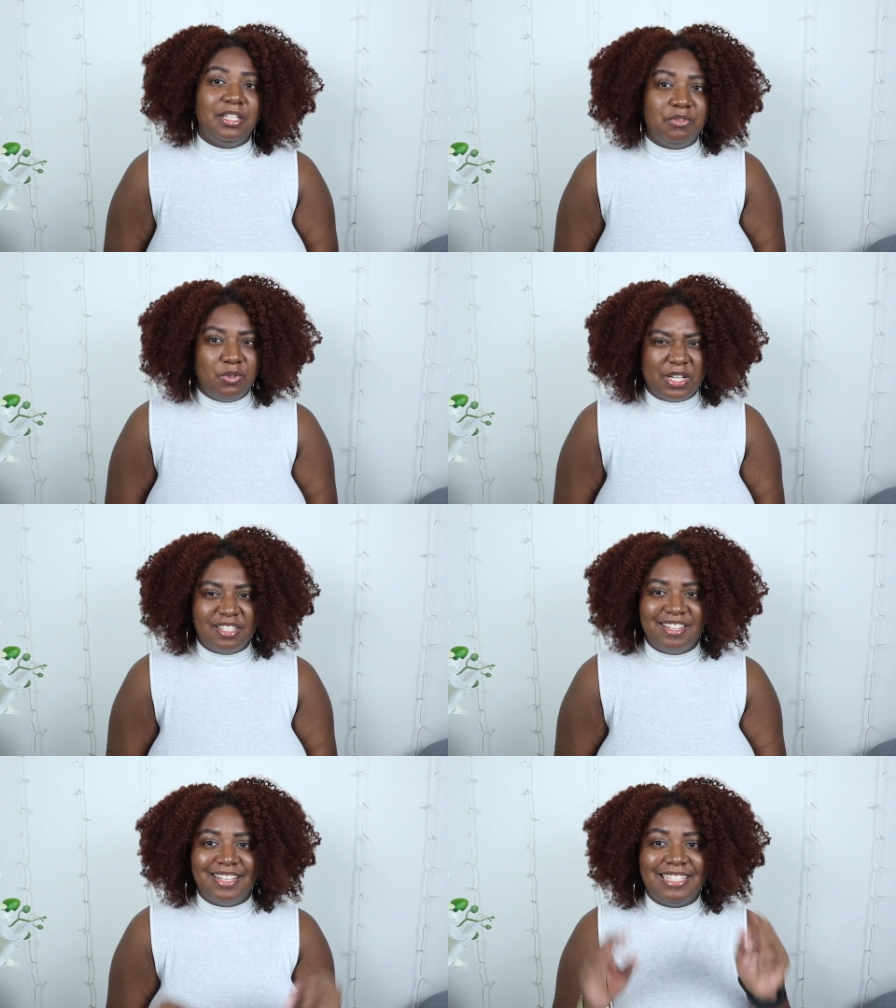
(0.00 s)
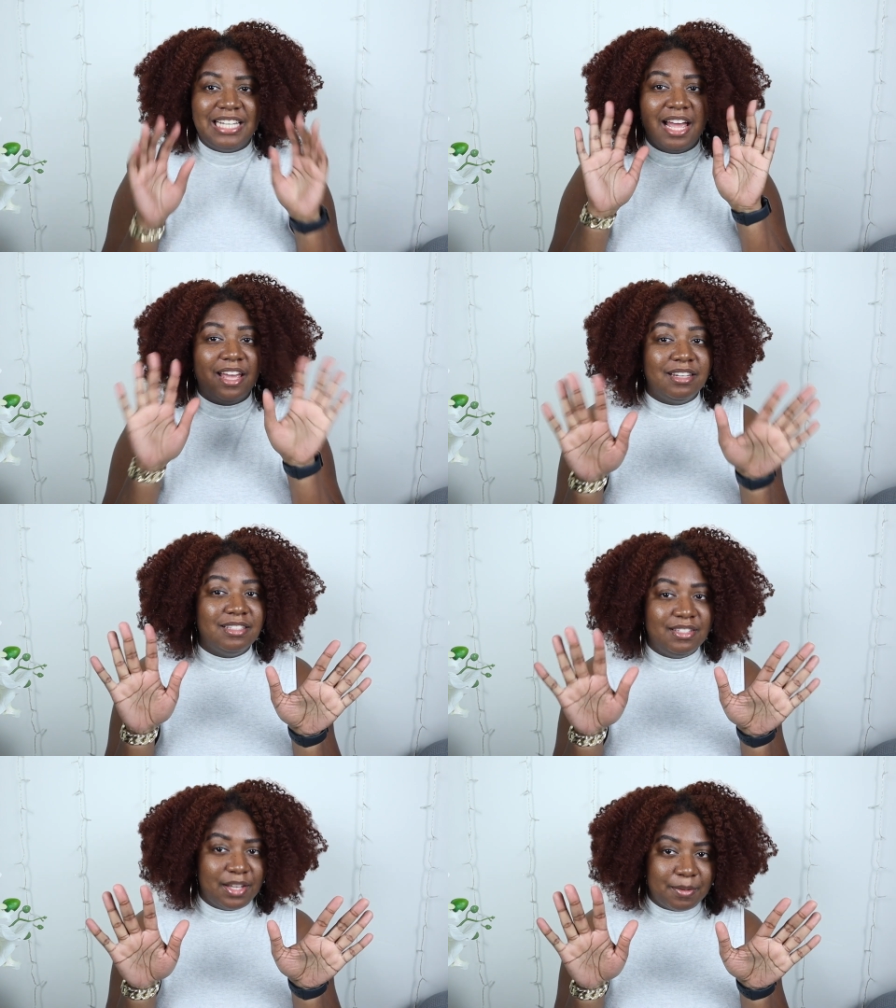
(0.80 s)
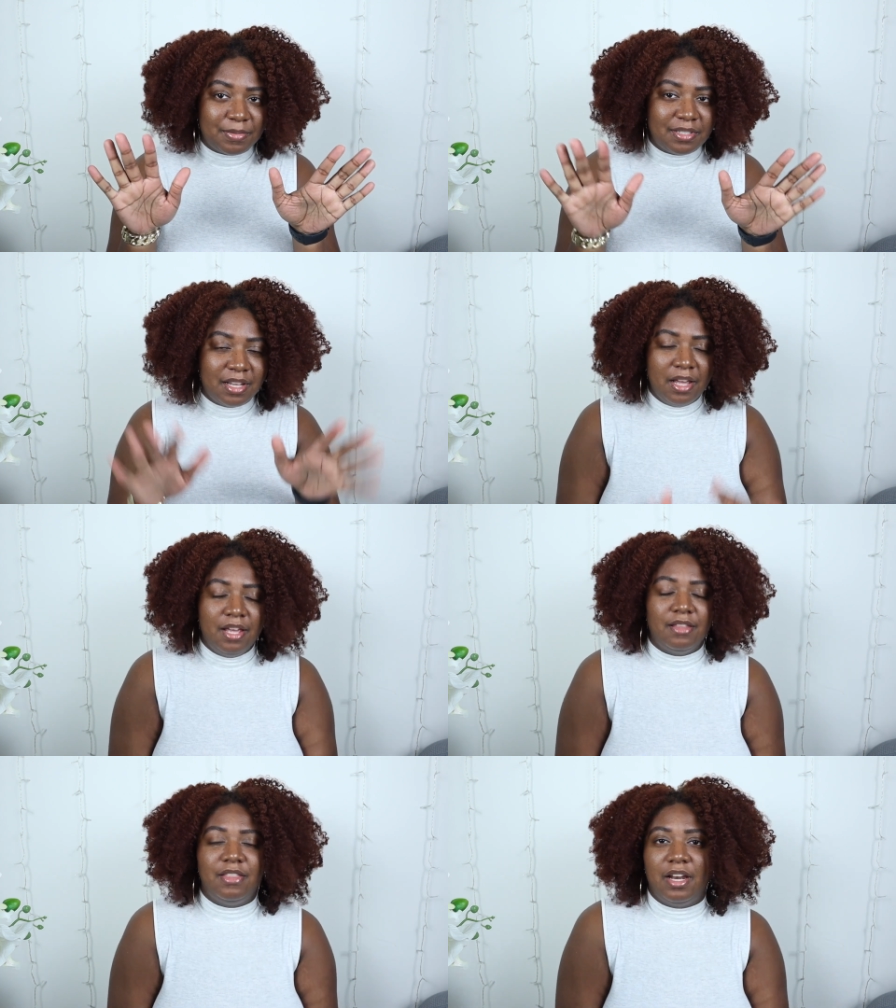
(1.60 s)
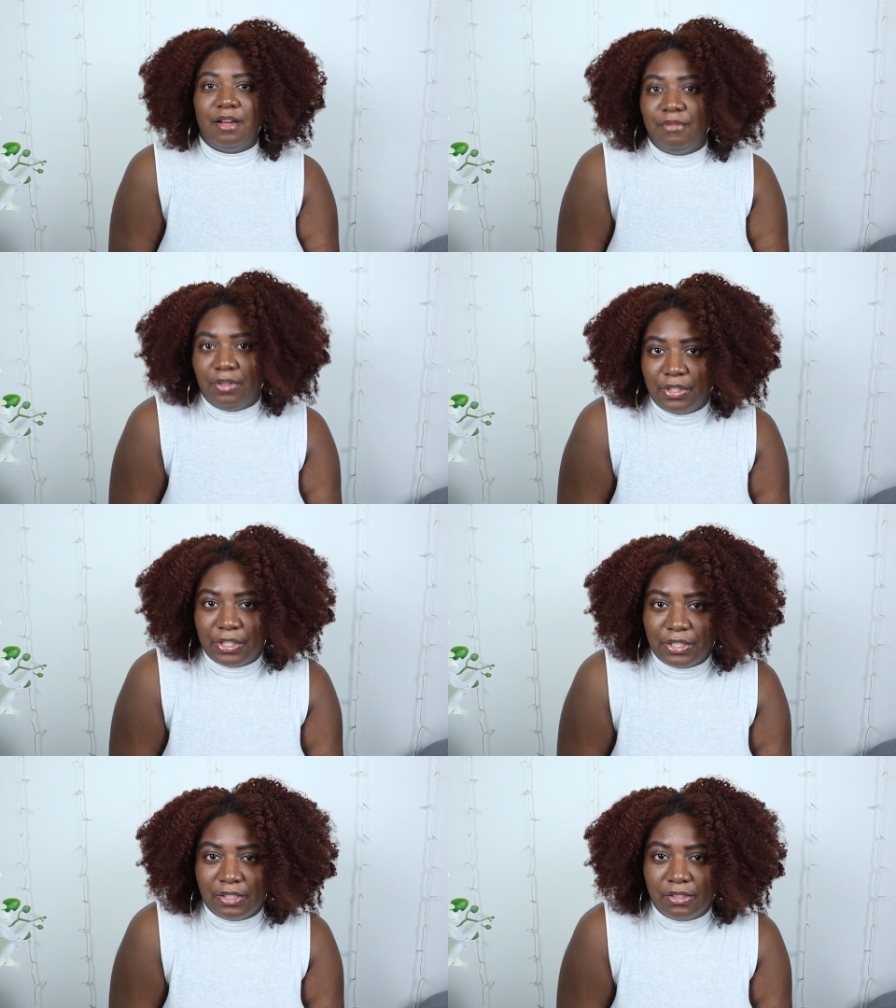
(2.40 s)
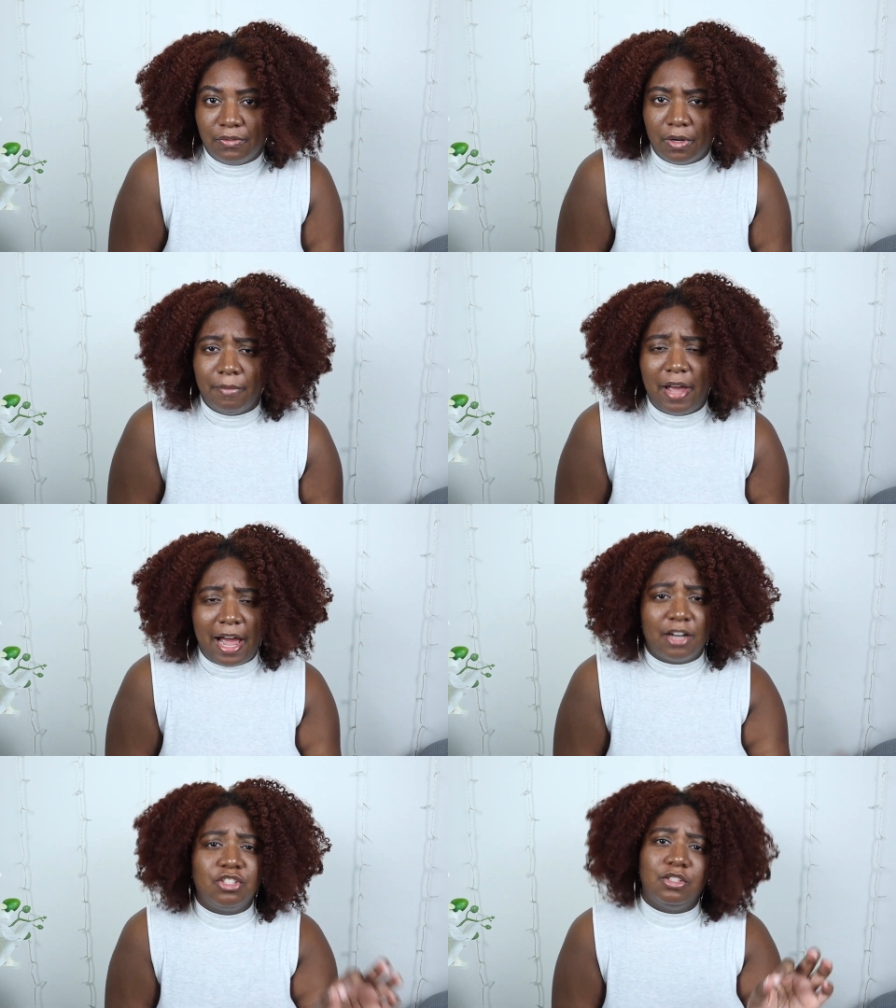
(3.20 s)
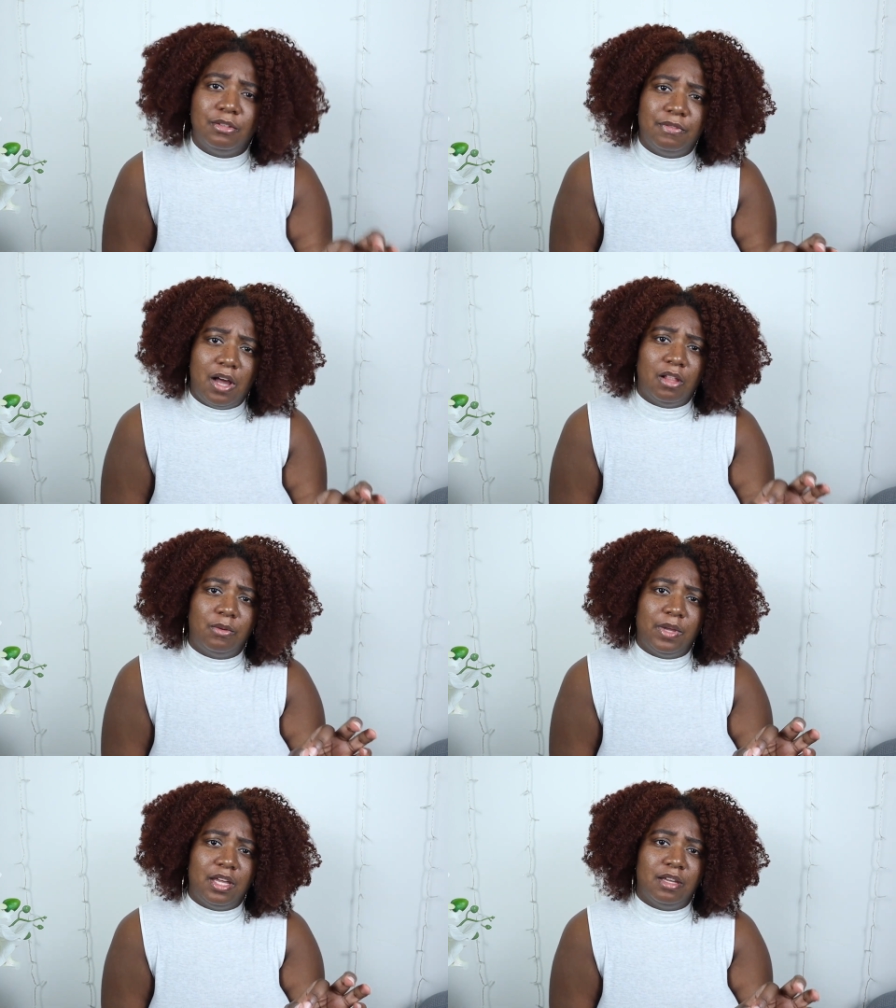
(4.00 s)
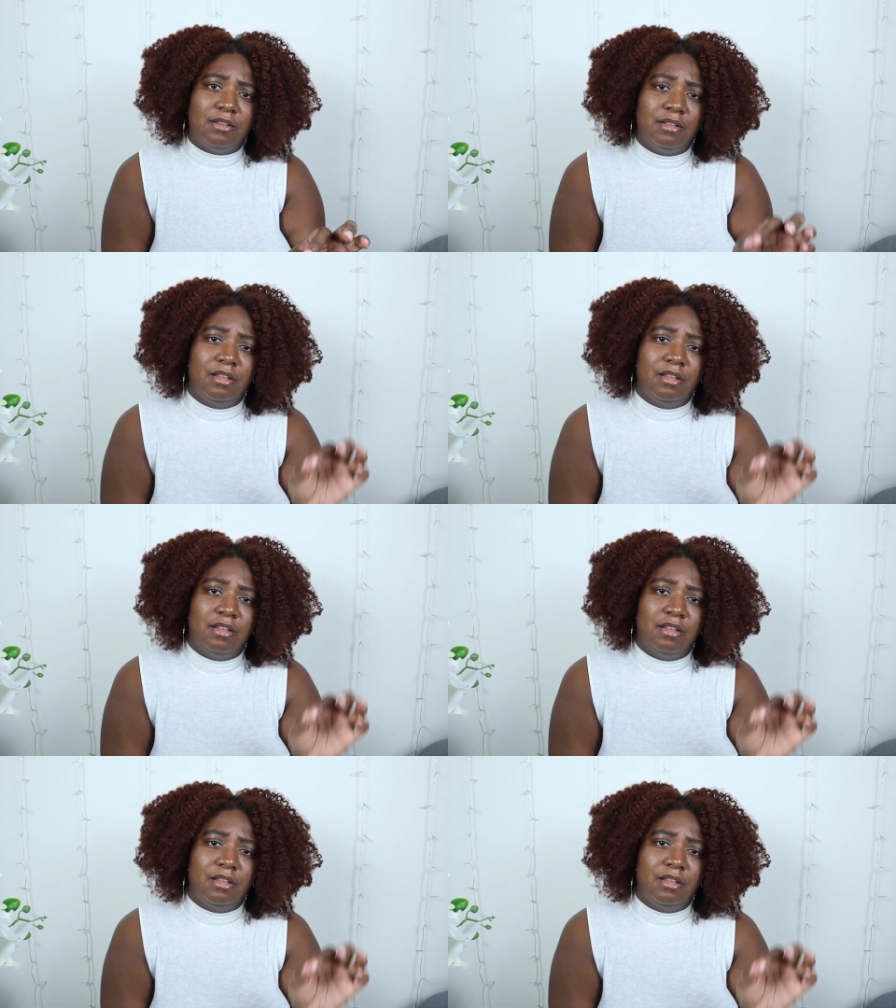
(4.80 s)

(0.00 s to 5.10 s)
give you guys 10 tips that I've learned from actually following